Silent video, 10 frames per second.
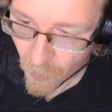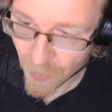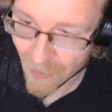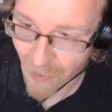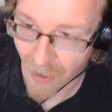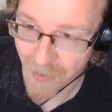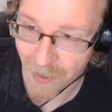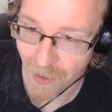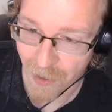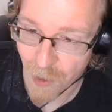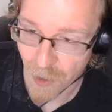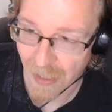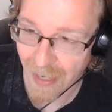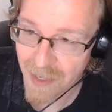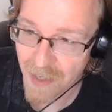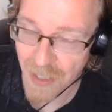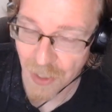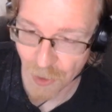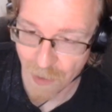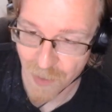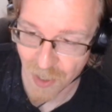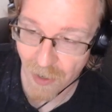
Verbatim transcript: there are you know, there are usually licensing terms,